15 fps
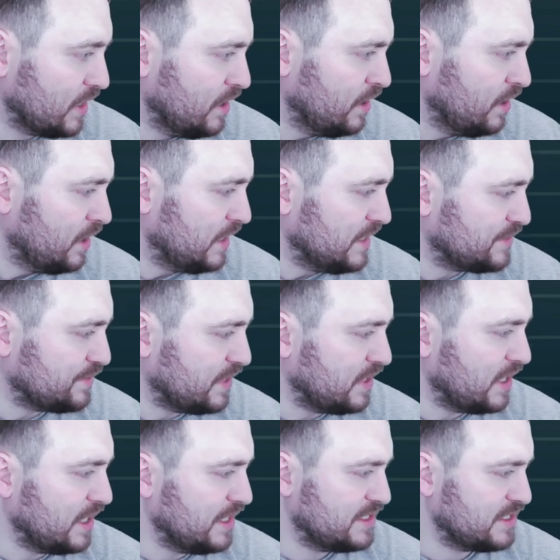As well
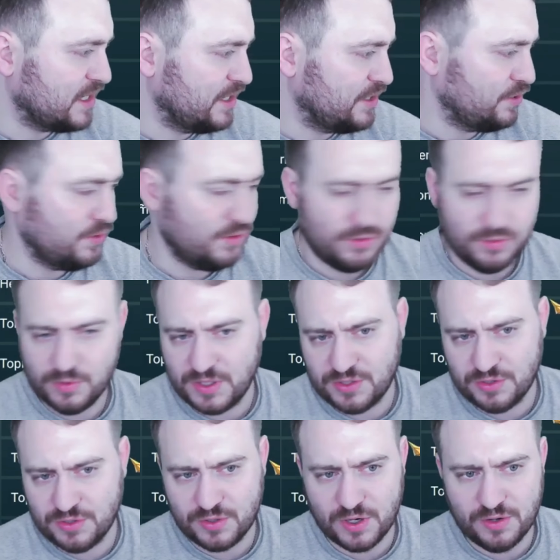as I do
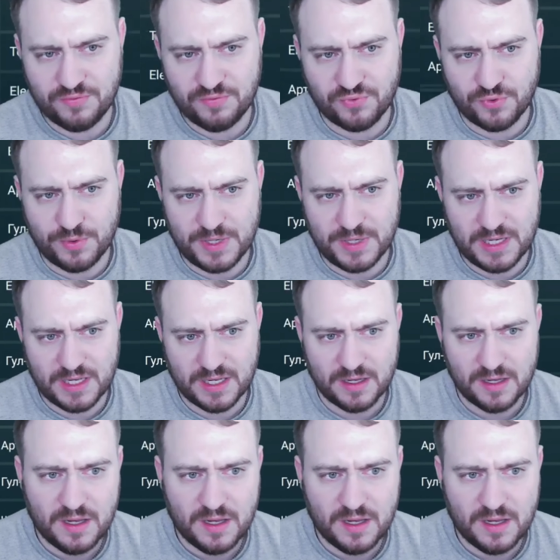go through here